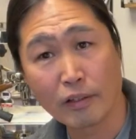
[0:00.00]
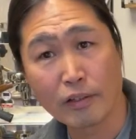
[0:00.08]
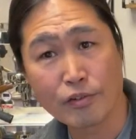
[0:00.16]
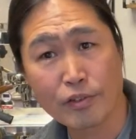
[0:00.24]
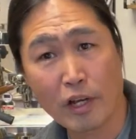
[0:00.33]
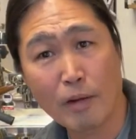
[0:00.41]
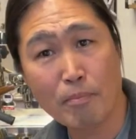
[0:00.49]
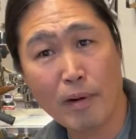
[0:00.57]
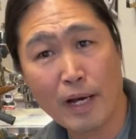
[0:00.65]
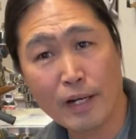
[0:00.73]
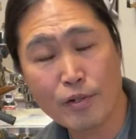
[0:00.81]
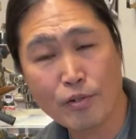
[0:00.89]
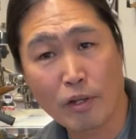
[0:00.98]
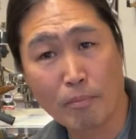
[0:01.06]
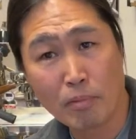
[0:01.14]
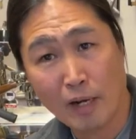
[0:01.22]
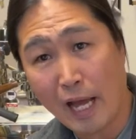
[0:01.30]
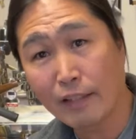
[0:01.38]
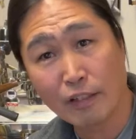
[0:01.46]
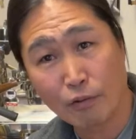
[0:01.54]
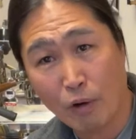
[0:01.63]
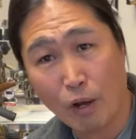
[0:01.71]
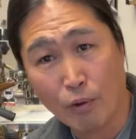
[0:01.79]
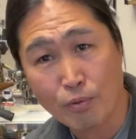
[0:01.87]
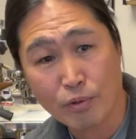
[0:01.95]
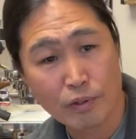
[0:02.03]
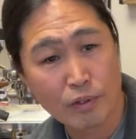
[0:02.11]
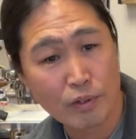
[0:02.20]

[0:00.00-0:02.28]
Starbucks, the Blondie roast.